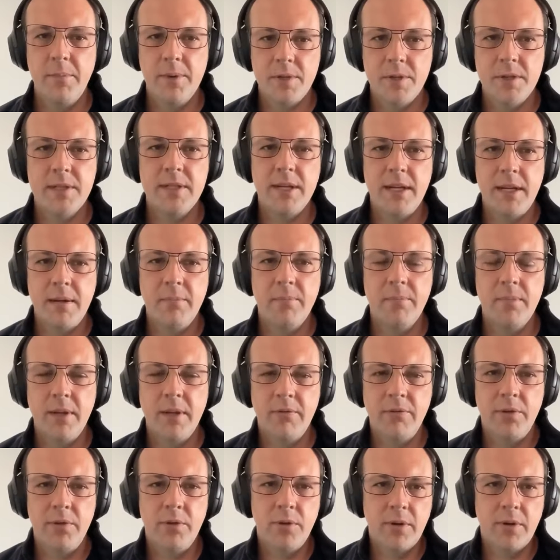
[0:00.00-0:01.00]
the same.
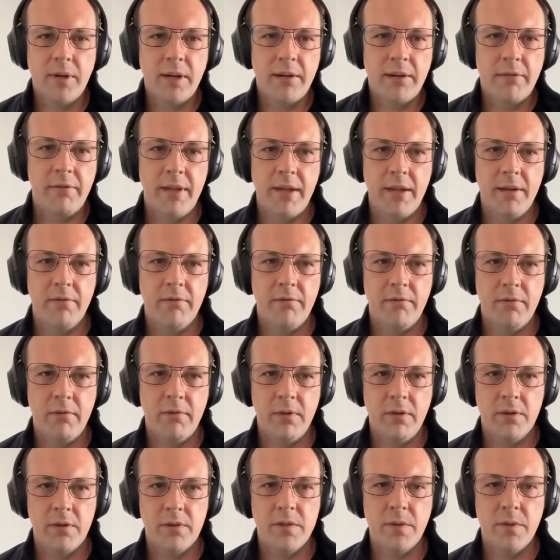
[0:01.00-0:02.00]
If you don't have
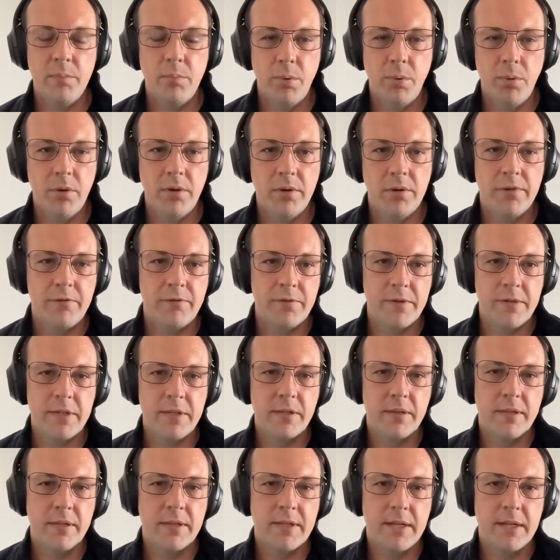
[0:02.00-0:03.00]
that support to
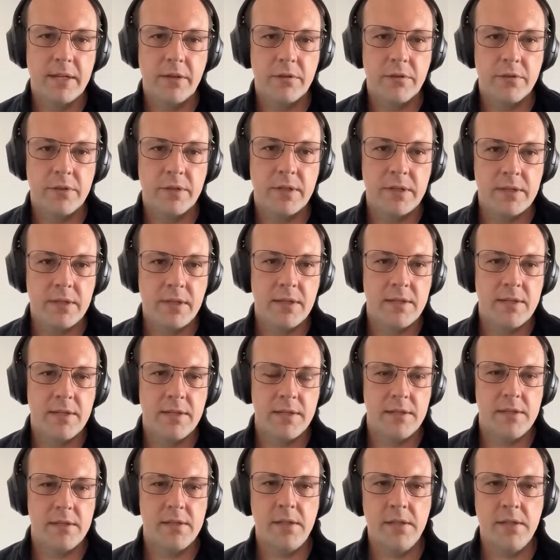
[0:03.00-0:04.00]
facilitate your success
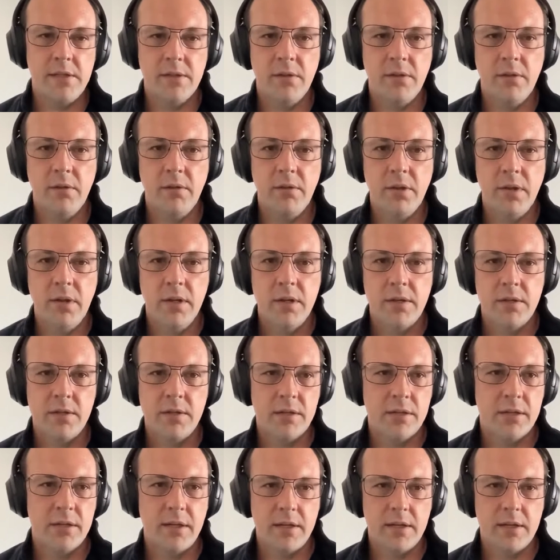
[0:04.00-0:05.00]
as a CISO,
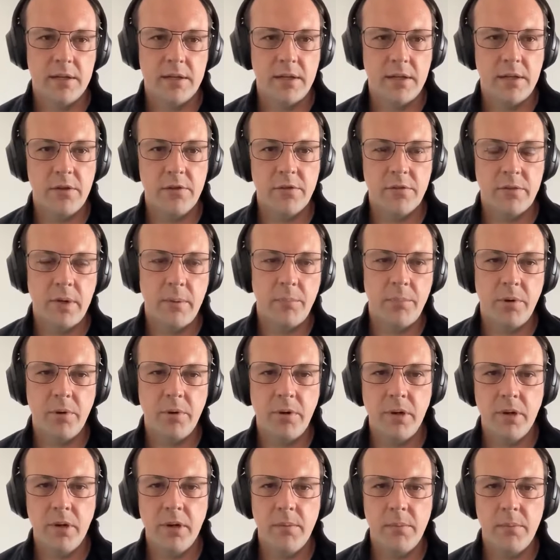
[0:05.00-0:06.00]
just like a sales rep, you're
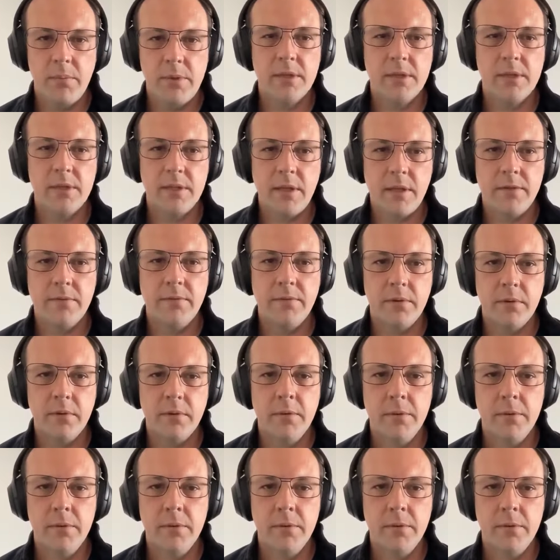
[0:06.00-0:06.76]
not going to be successful.